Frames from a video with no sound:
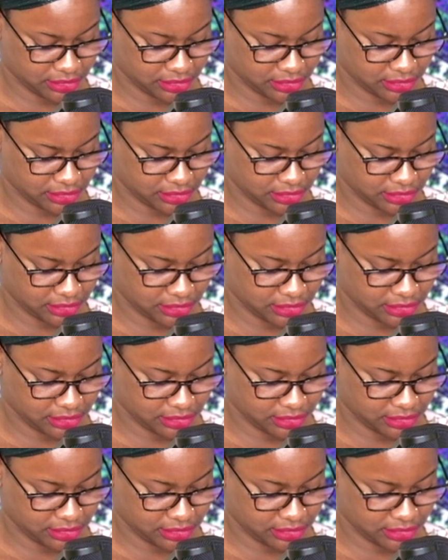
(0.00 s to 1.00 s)

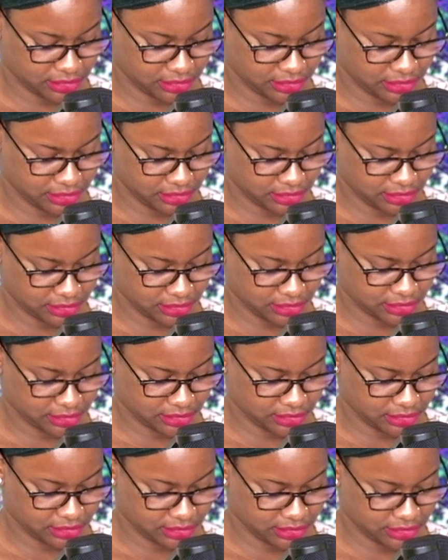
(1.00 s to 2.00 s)

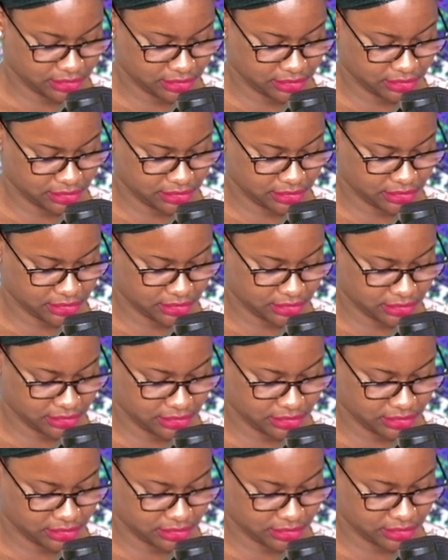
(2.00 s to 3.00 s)

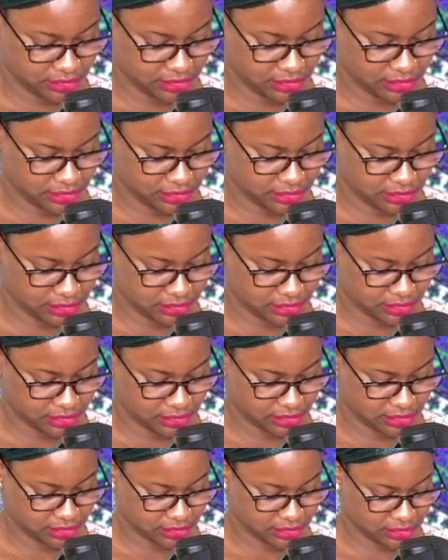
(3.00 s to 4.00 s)

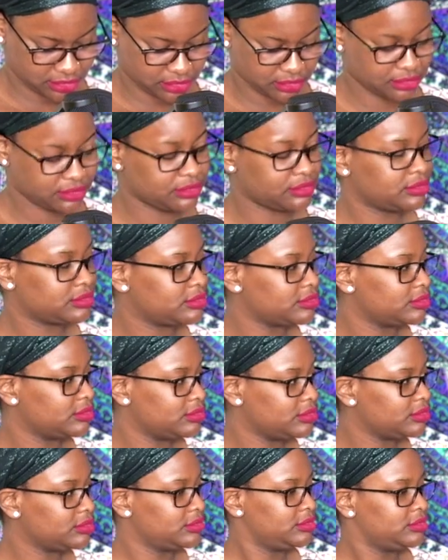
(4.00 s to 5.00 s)

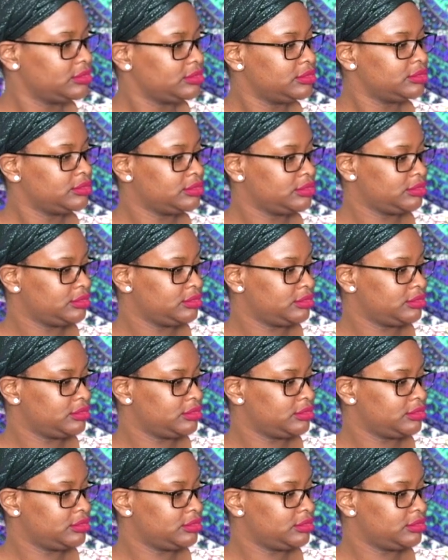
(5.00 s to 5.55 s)
This person isn't speaking.